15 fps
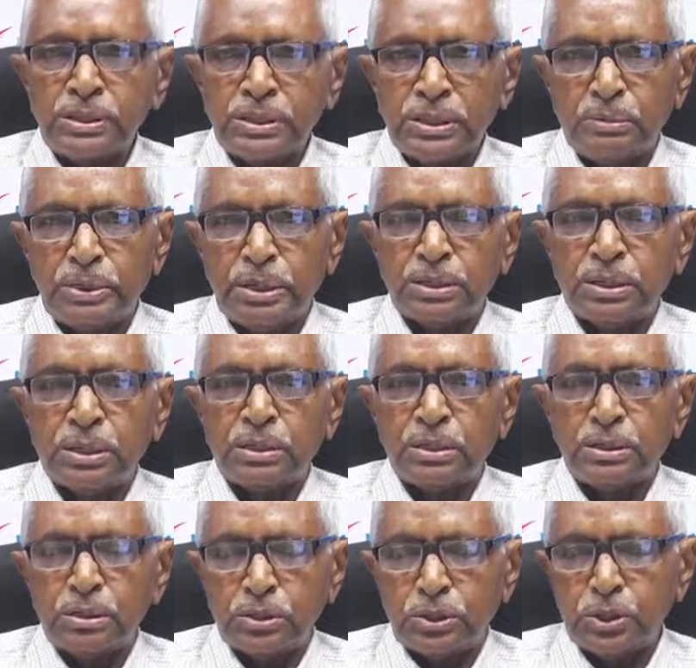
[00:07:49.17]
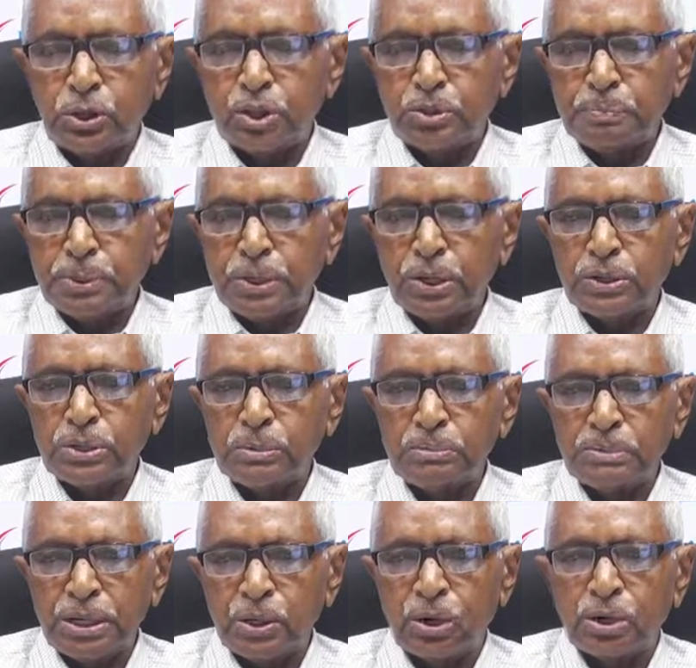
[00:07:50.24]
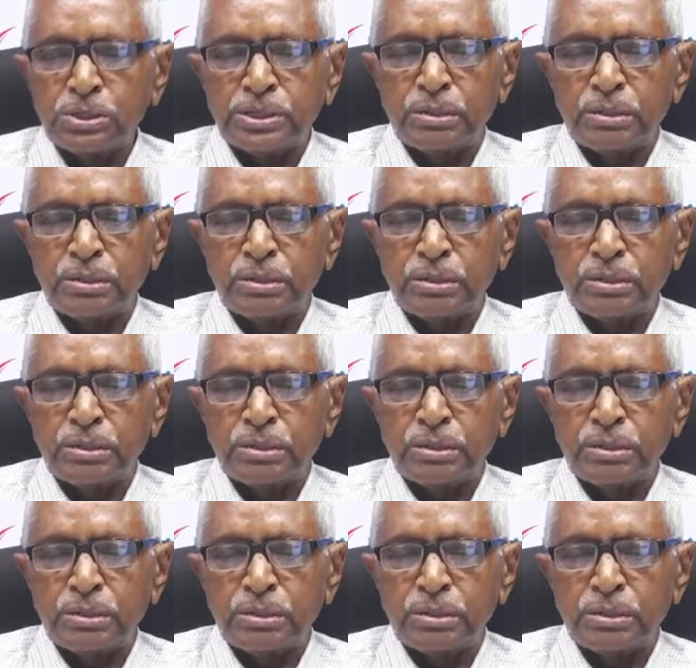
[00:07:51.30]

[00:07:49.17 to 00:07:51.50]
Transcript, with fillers: even in the short period even the long